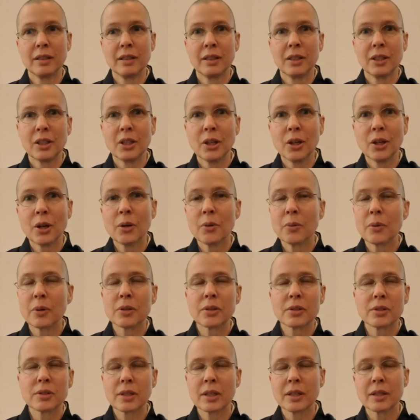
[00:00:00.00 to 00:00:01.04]
You know, we're
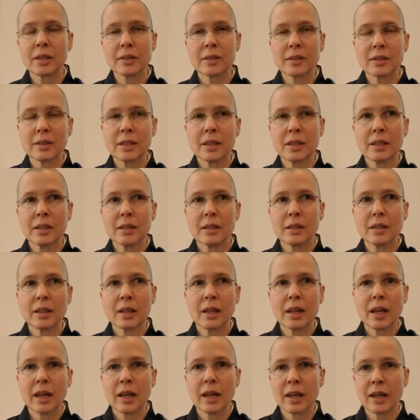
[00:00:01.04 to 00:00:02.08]
just going to sit
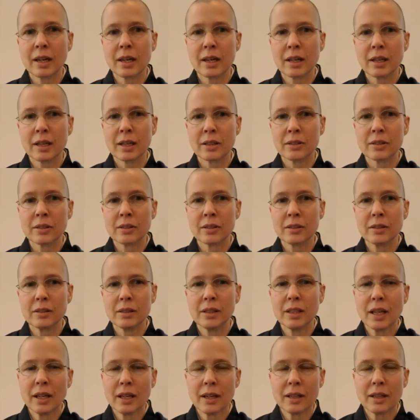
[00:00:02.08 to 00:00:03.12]
and
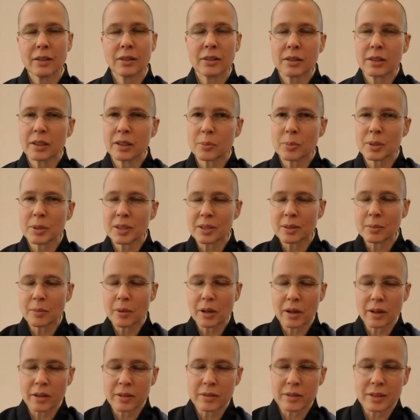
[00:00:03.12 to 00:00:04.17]
yeah, there are going to be some
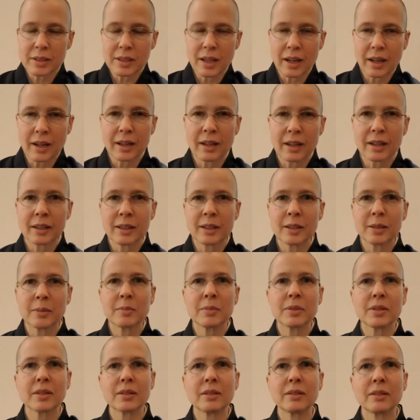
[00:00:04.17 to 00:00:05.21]
hard
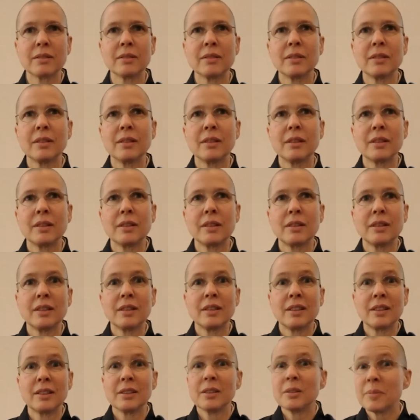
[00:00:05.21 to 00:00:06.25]
times and
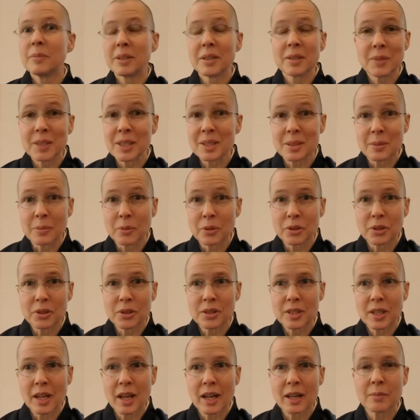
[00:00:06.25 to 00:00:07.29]
going to be some good
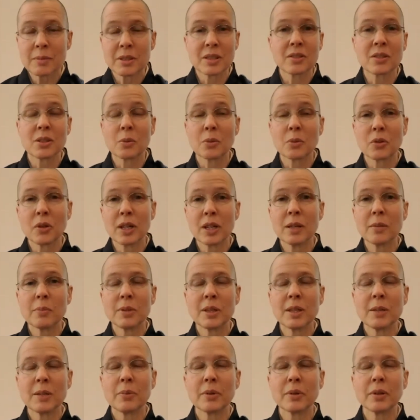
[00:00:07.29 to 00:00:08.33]
times and some great
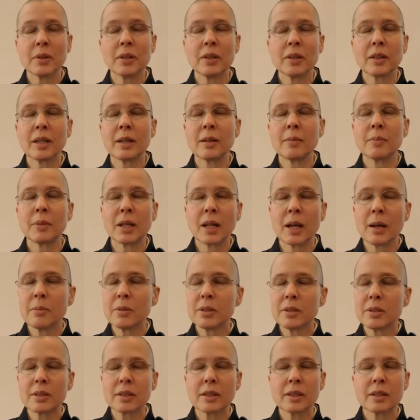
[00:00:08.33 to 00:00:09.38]
people, but I'm
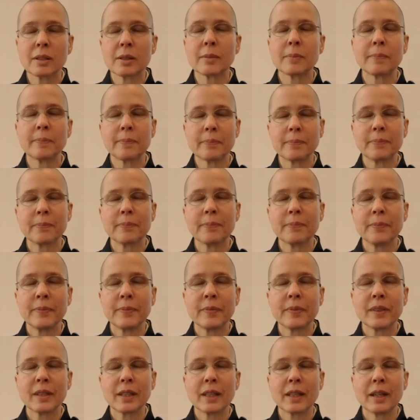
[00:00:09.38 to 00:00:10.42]
just going
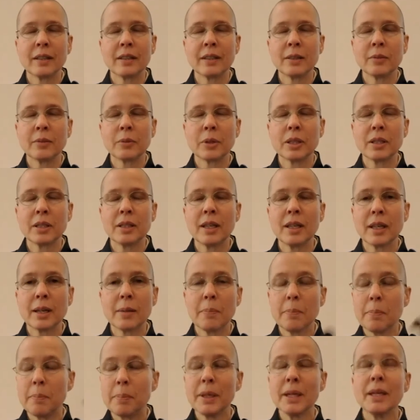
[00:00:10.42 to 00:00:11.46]
to, and then one day,
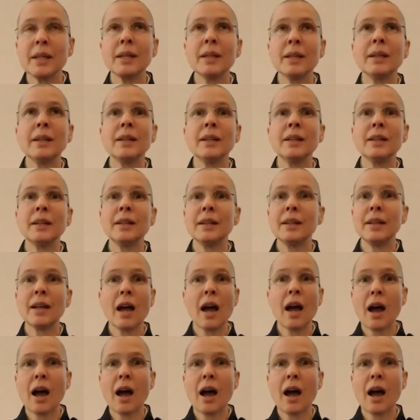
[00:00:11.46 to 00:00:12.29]
bing,